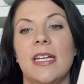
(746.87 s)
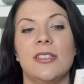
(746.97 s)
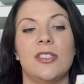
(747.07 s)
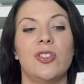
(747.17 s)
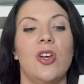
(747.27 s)
And
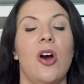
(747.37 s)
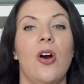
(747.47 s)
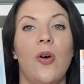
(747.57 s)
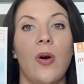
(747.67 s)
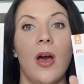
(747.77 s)

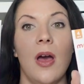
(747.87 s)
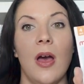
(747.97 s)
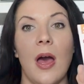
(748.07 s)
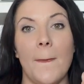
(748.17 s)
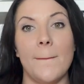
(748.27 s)
so
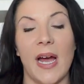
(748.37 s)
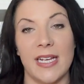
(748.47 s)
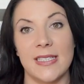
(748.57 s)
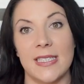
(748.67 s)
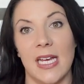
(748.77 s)
my
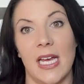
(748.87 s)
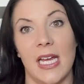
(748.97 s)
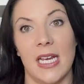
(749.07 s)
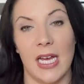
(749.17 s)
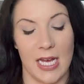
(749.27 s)

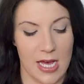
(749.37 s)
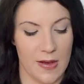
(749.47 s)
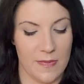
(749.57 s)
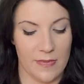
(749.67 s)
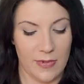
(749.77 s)

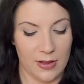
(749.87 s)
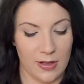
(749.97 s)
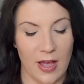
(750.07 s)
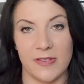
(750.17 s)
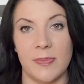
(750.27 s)
son
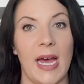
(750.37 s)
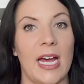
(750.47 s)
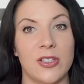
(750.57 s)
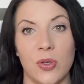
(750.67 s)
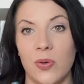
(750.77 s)
loves
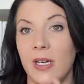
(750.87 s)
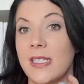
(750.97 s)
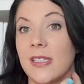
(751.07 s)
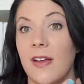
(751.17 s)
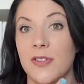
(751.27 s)
bath
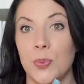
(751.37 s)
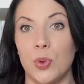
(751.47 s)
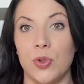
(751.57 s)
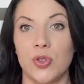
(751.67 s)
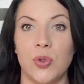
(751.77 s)
toys, loves
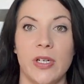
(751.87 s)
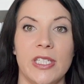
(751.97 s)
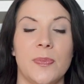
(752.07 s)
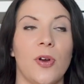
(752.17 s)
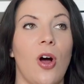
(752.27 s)
pool
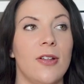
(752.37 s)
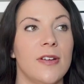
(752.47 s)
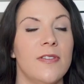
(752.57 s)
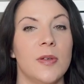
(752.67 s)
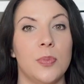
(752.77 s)
toys, but all
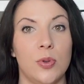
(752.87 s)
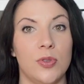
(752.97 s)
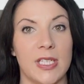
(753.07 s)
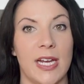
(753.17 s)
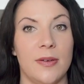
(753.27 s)
of the pool
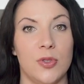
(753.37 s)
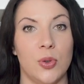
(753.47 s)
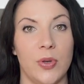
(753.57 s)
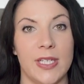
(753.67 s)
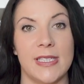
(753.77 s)
type
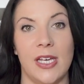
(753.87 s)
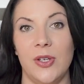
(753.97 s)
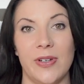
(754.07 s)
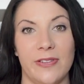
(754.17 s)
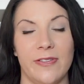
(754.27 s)
toys that you
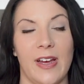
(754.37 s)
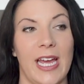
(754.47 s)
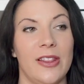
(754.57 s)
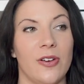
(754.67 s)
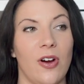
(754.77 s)
can
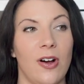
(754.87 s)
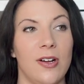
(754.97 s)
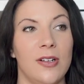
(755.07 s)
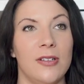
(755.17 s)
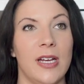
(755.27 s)
find, they're
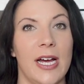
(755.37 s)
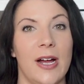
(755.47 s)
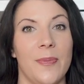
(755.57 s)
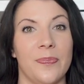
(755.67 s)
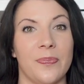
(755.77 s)
all
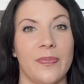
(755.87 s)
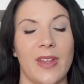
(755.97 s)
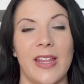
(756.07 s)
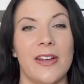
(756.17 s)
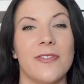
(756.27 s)

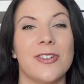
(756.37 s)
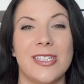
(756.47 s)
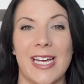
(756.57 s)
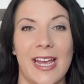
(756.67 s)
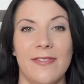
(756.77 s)
like for
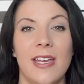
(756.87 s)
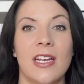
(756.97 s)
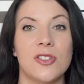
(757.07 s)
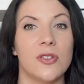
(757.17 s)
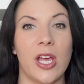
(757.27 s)
diving,
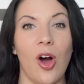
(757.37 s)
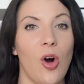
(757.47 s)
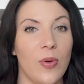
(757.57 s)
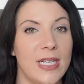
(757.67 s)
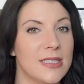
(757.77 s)
and so they
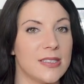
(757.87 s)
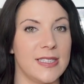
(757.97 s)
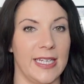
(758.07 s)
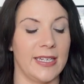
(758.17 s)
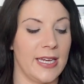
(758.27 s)
always
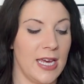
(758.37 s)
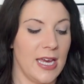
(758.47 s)
sink.